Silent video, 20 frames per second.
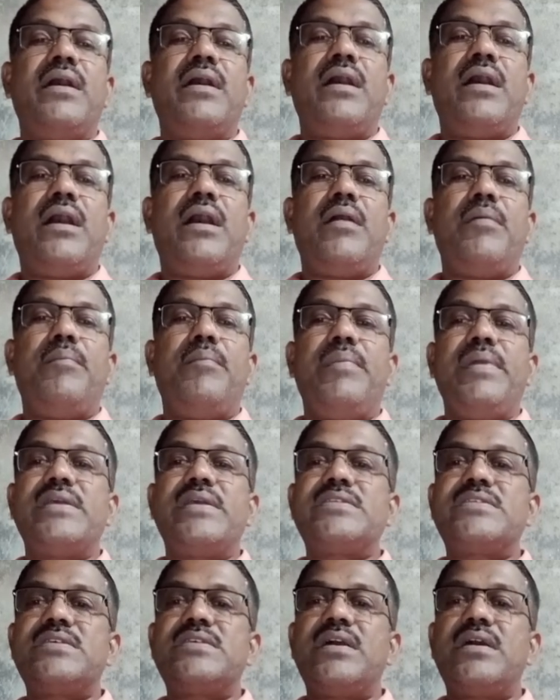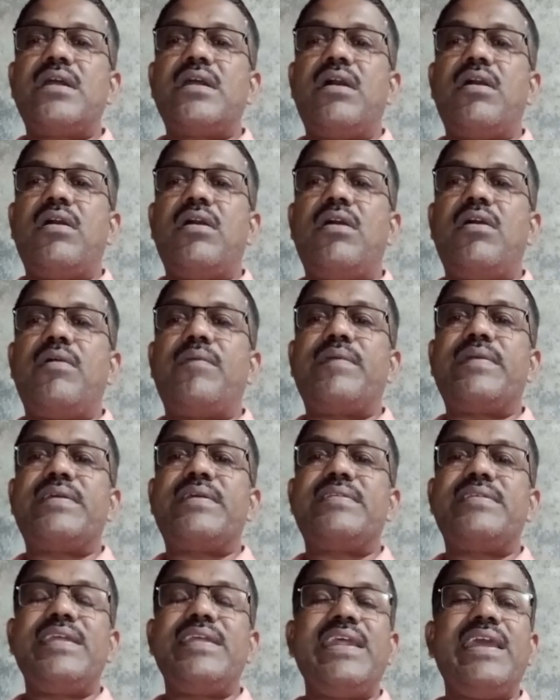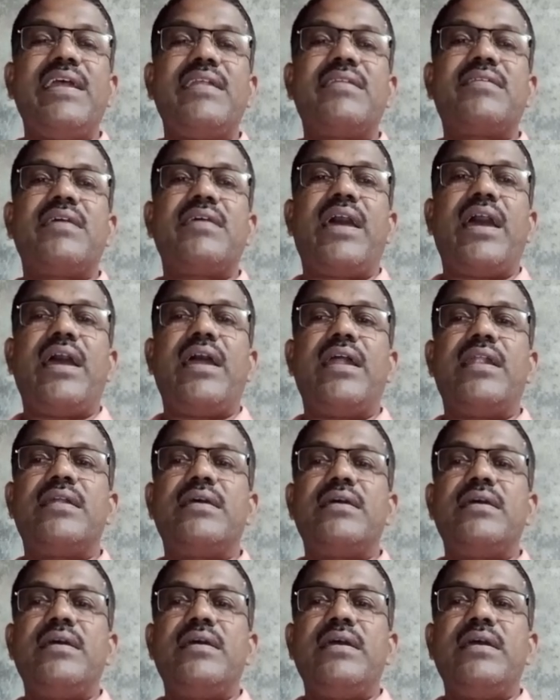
A mixture of cereals and